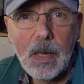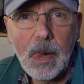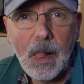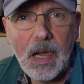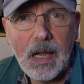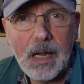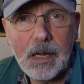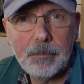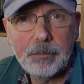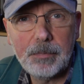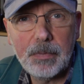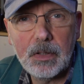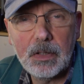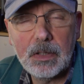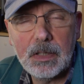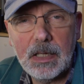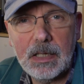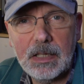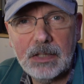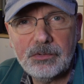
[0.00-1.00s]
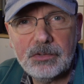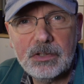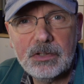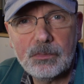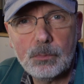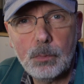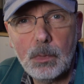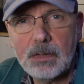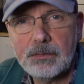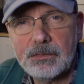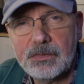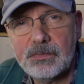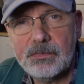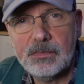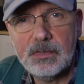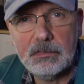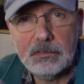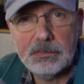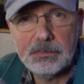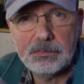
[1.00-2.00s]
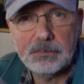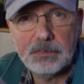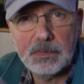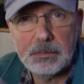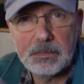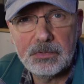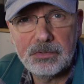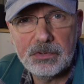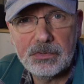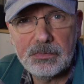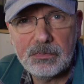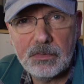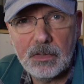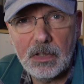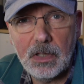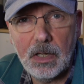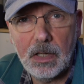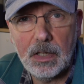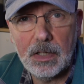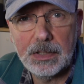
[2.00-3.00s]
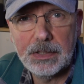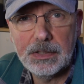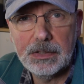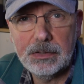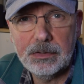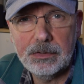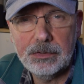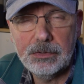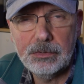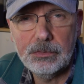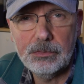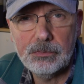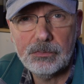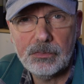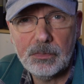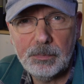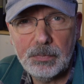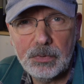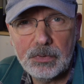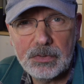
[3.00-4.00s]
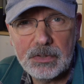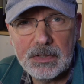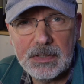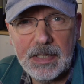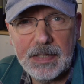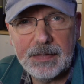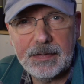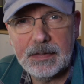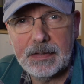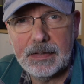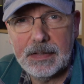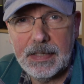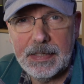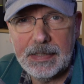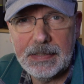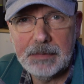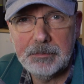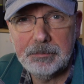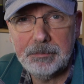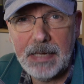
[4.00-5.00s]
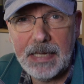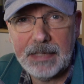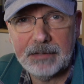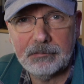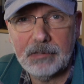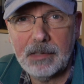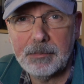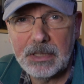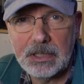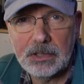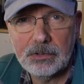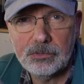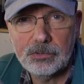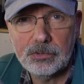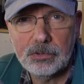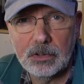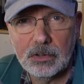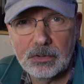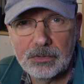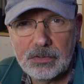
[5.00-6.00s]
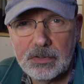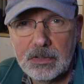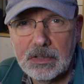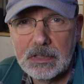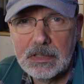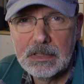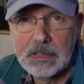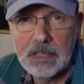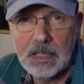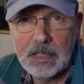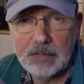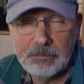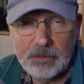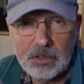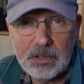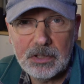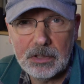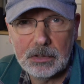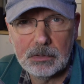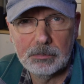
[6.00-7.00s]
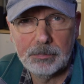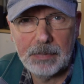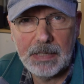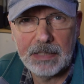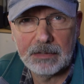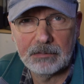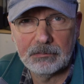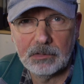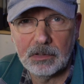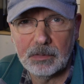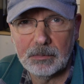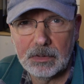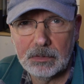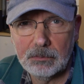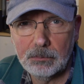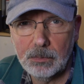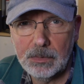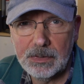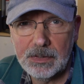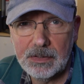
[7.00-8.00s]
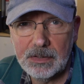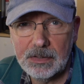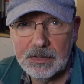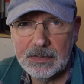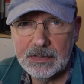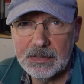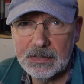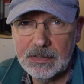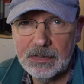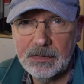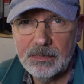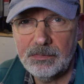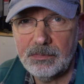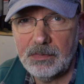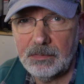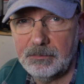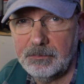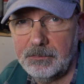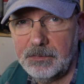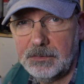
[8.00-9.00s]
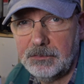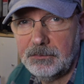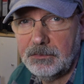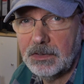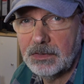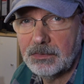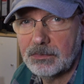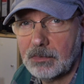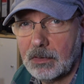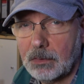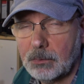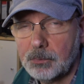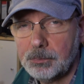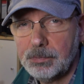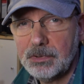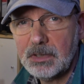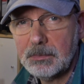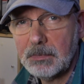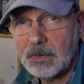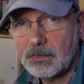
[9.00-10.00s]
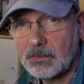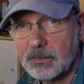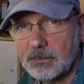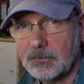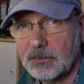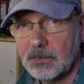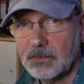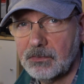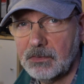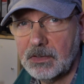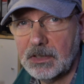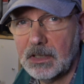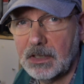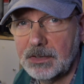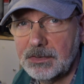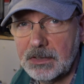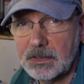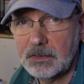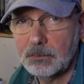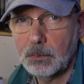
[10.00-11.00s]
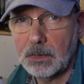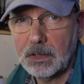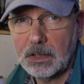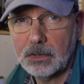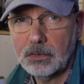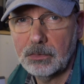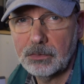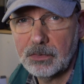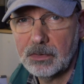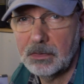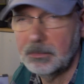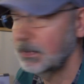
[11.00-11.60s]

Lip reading: but actually it's one of a series of images that I used to put together a panoramic shot, a vertical panorama with the D750. So that was pretty much the first thing I did when I got to the